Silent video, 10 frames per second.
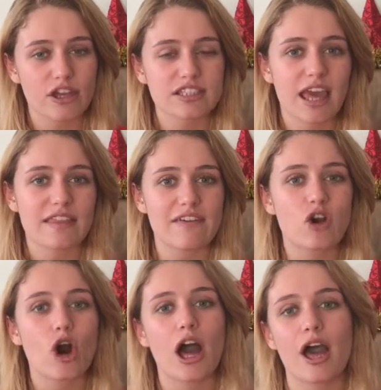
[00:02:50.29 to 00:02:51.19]
It's like they've
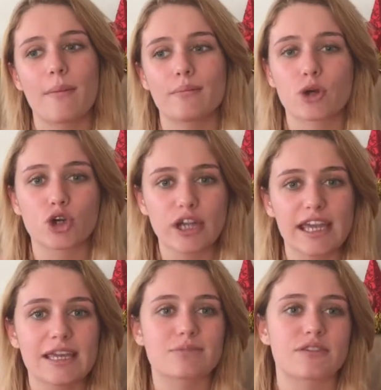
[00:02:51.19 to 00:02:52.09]
got um,
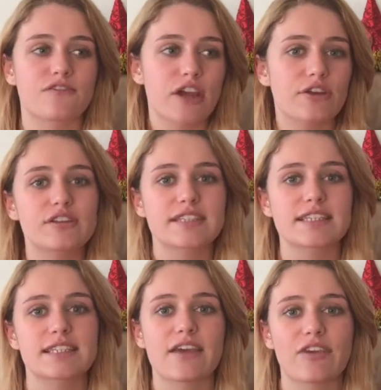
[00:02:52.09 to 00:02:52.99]
creams and
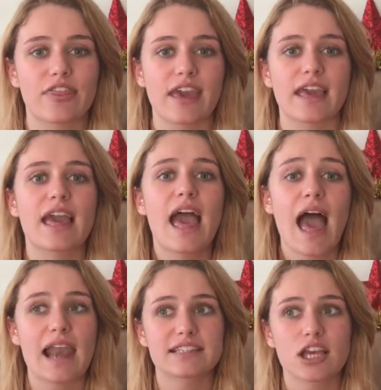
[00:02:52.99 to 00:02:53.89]
fragrances and everything,
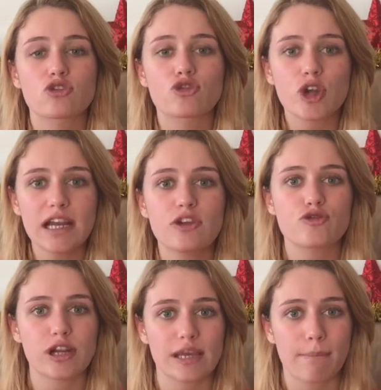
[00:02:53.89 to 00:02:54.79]
and it's like really,
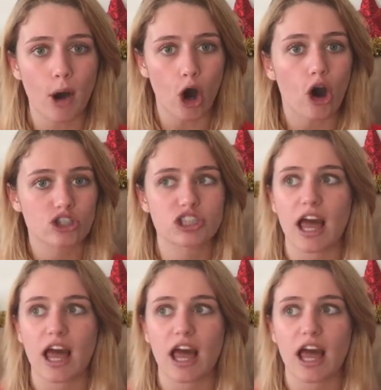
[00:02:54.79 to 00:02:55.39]
really posh.